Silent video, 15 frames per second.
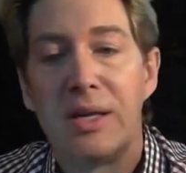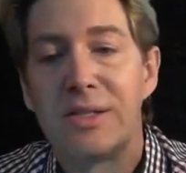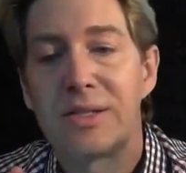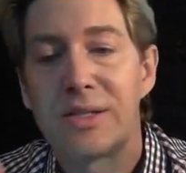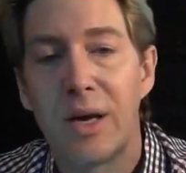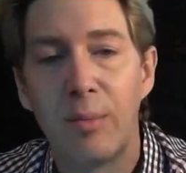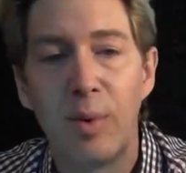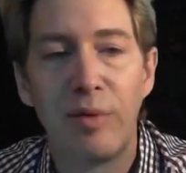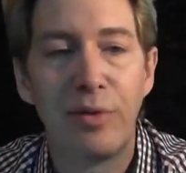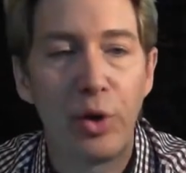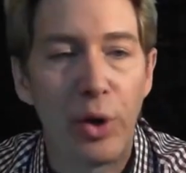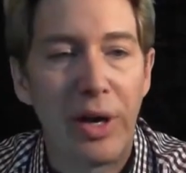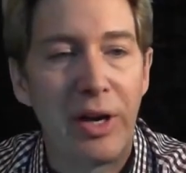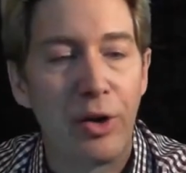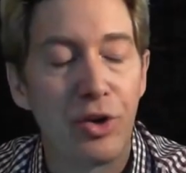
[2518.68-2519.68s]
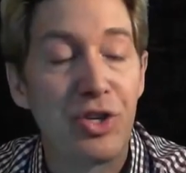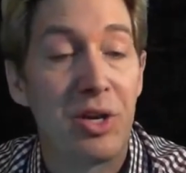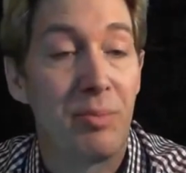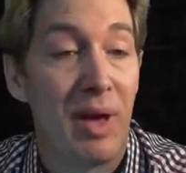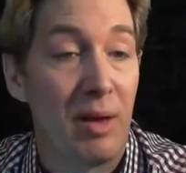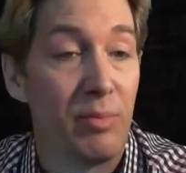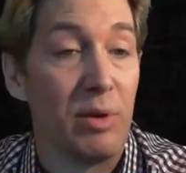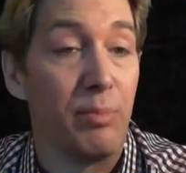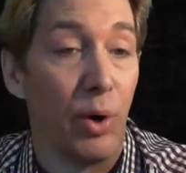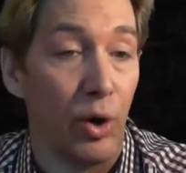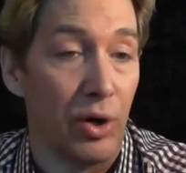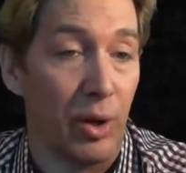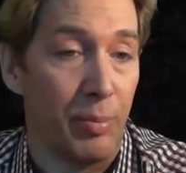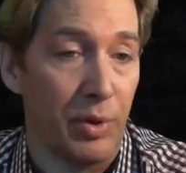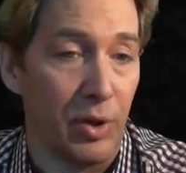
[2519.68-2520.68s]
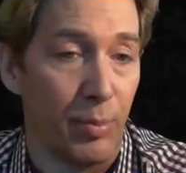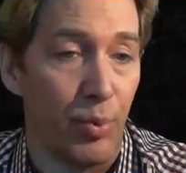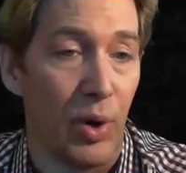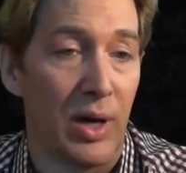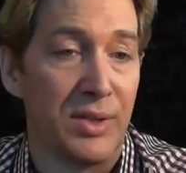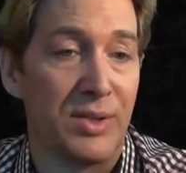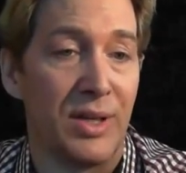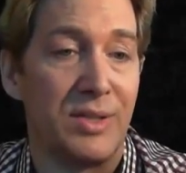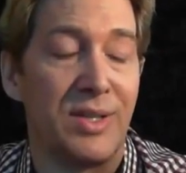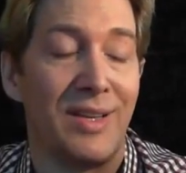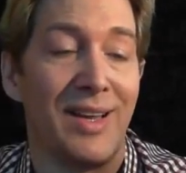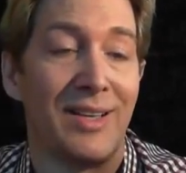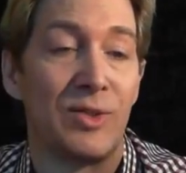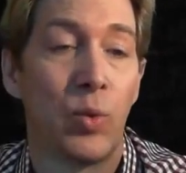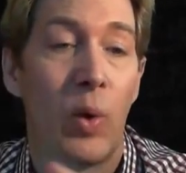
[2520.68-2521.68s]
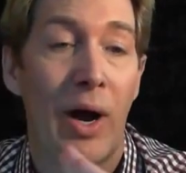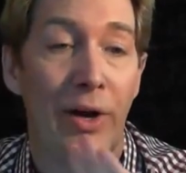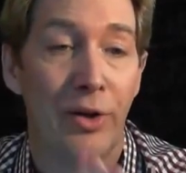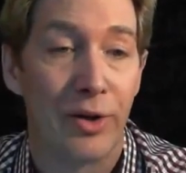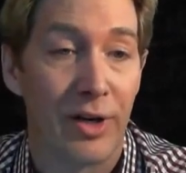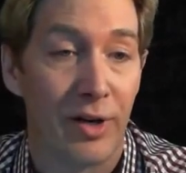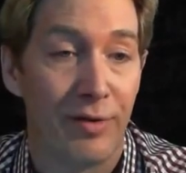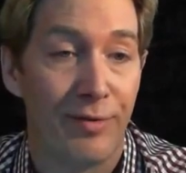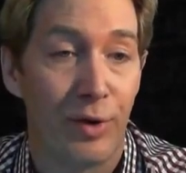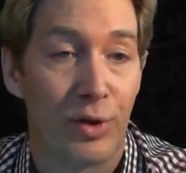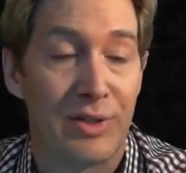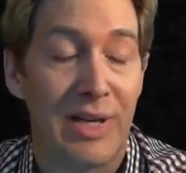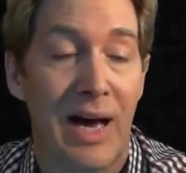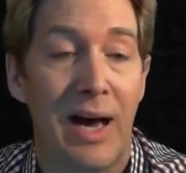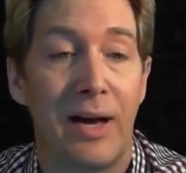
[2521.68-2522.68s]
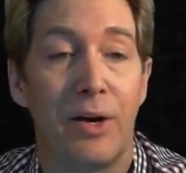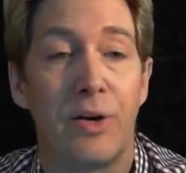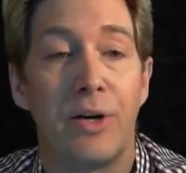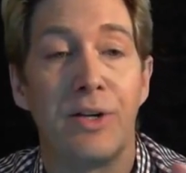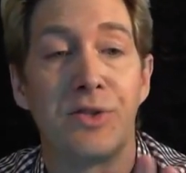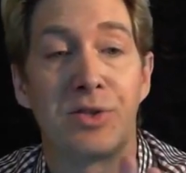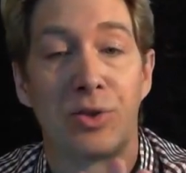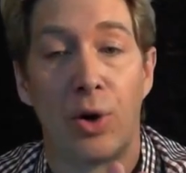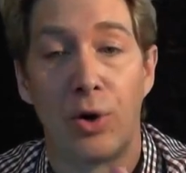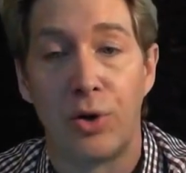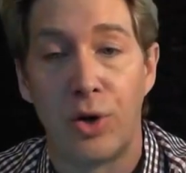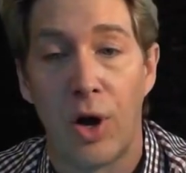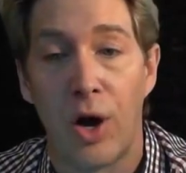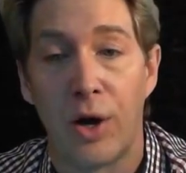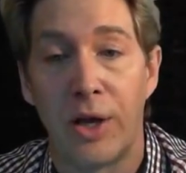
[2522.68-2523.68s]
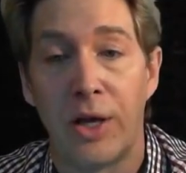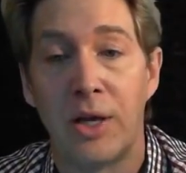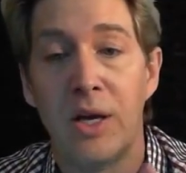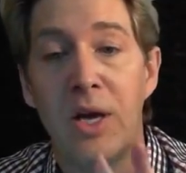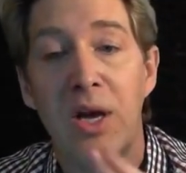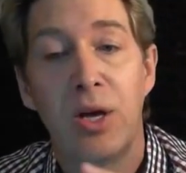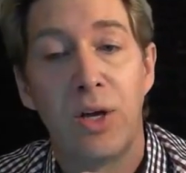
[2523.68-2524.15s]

Some of your energy may be burned up in the process, and that's why you're going to feel tired and start yawning.